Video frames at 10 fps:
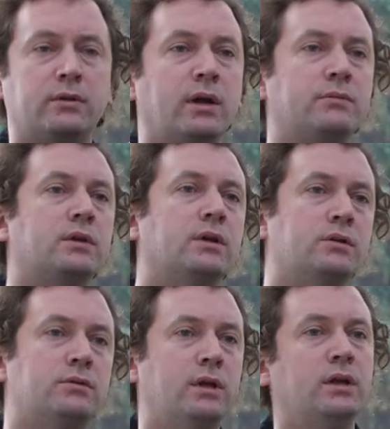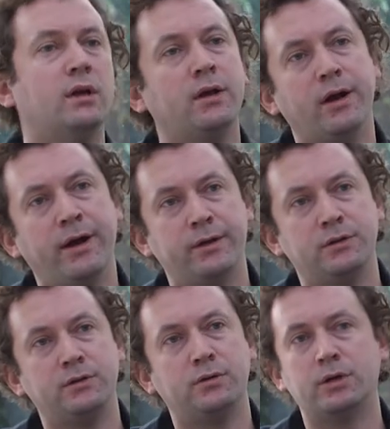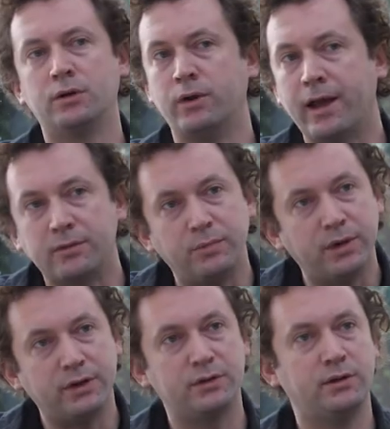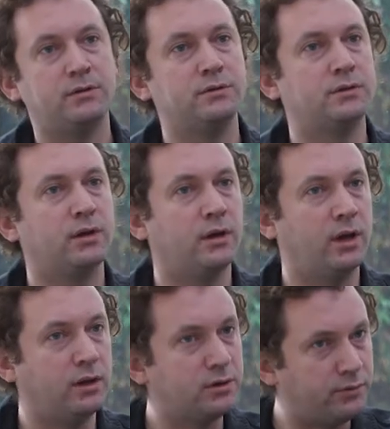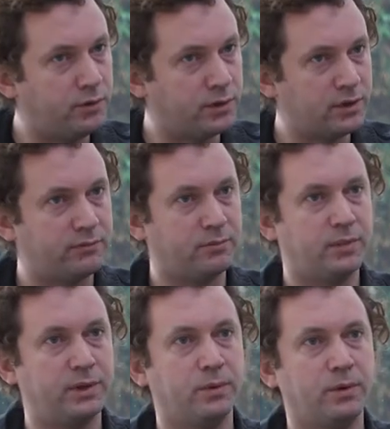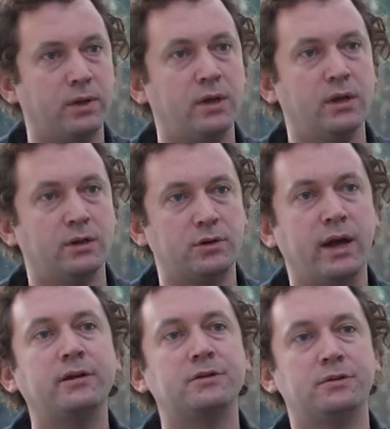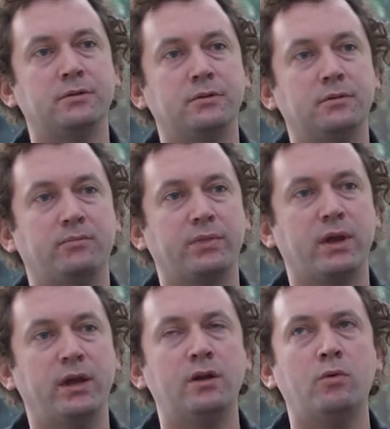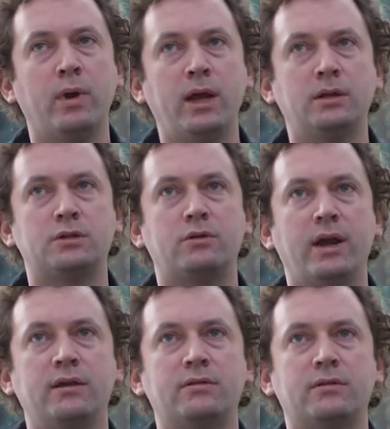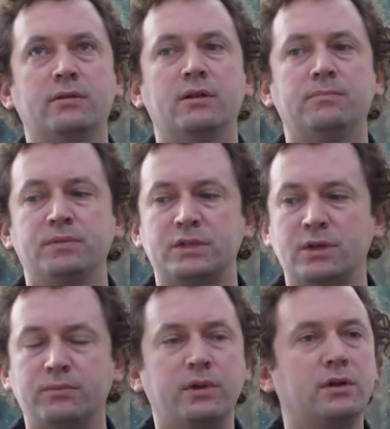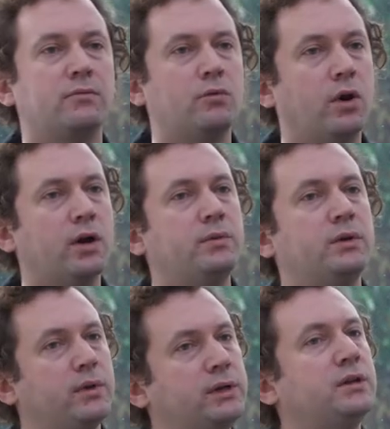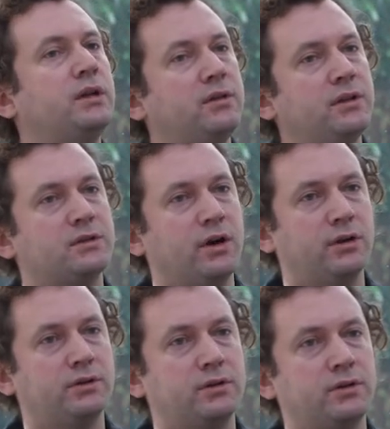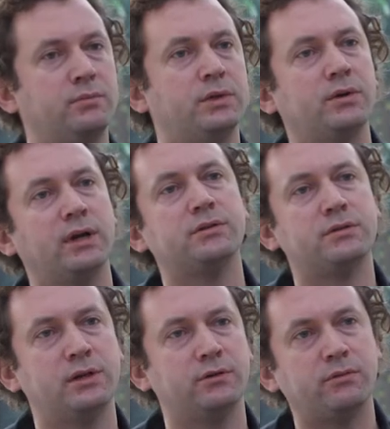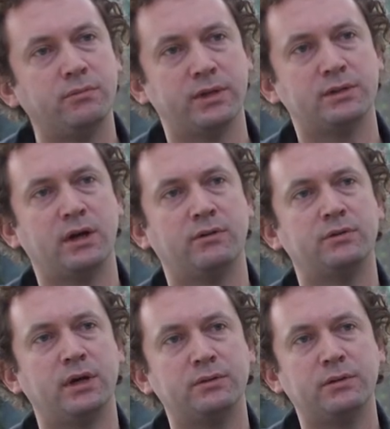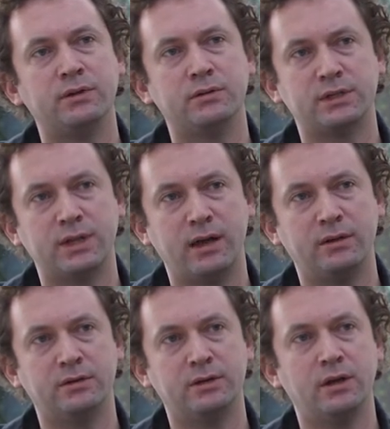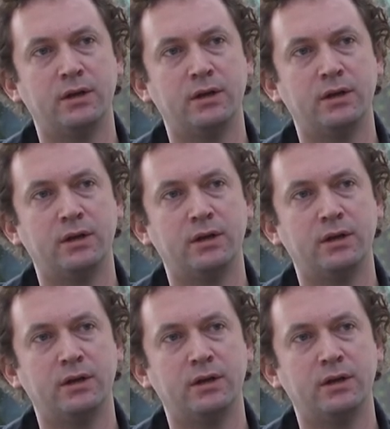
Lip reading: around the country and going on expeditions, interviewing different people, trying to, in a way, trace something of what had been written in this article, but try to see it for myself, try to understand